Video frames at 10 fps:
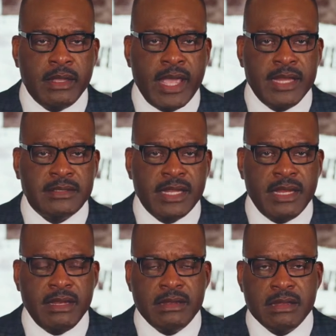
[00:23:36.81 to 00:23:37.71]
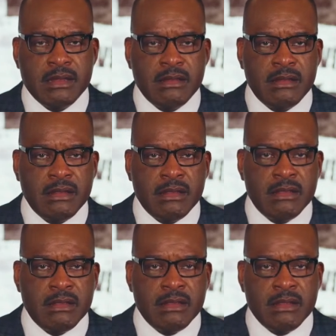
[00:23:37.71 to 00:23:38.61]

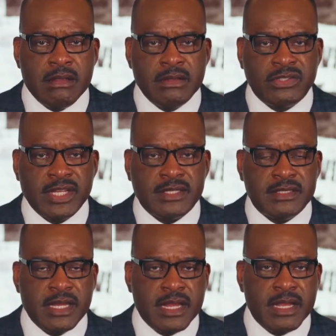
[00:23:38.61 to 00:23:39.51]
1860,